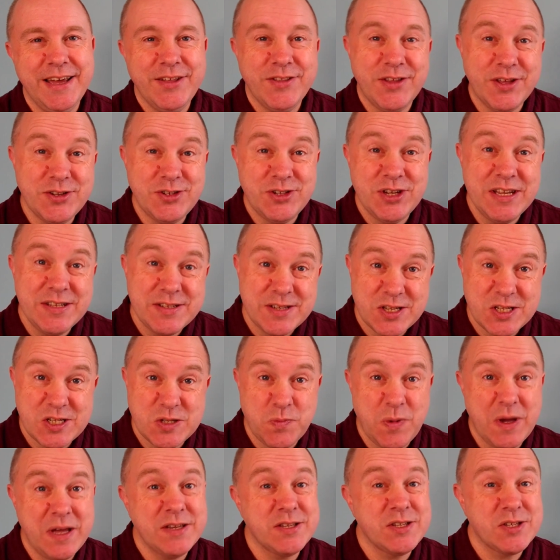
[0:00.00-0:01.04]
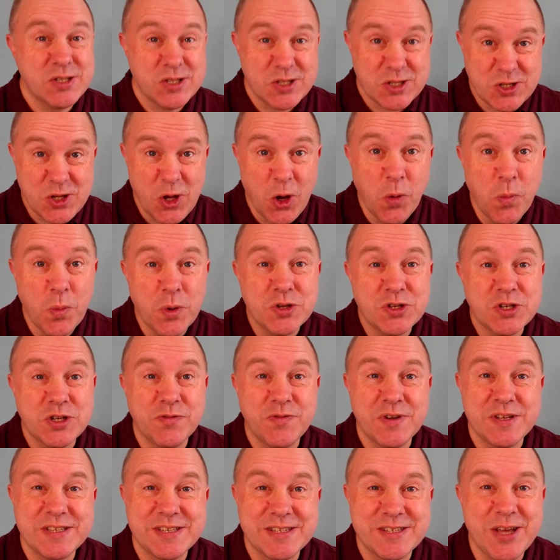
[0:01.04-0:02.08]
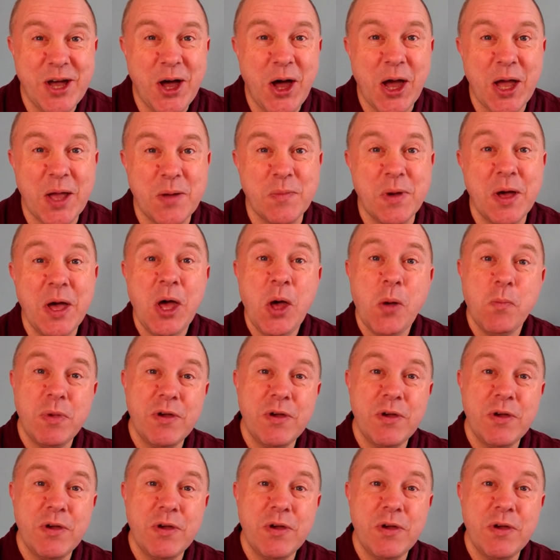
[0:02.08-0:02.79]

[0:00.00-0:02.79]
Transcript: that Jesus spends so much of his time